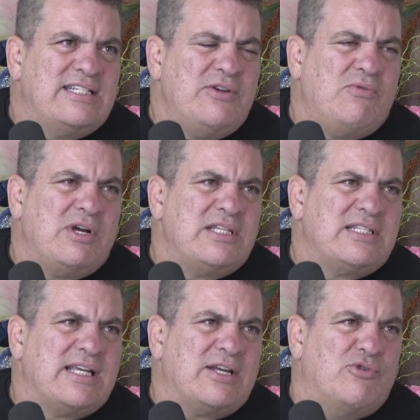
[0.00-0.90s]
She
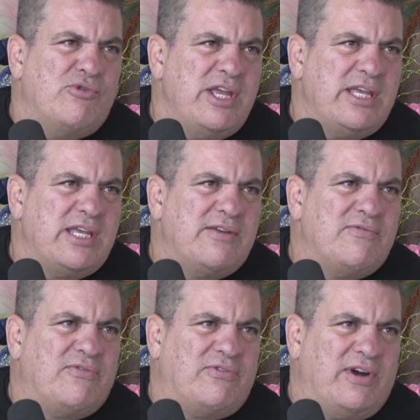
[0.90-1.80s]
was a
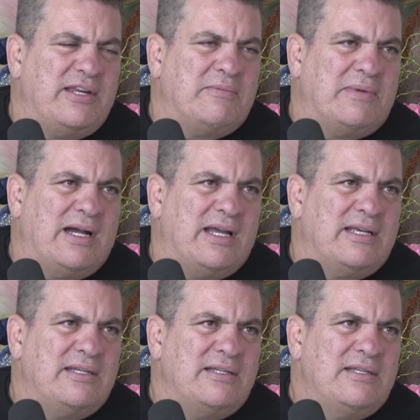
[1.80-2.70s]
Greek friend of
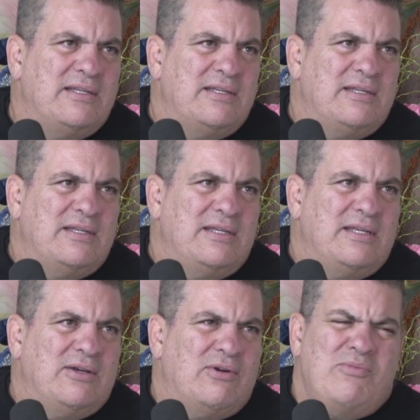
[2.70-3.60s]
mine.
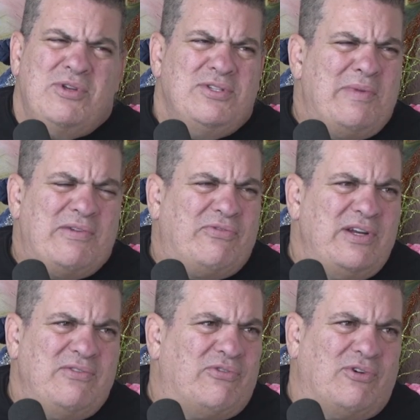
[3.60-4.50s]
Is my
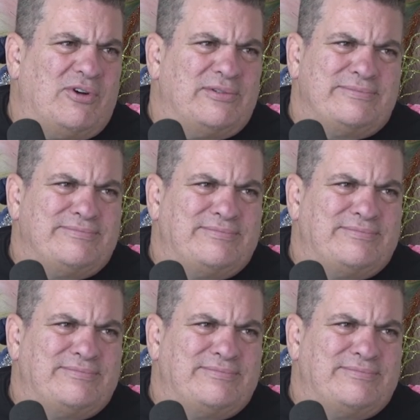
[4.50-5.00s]
friend for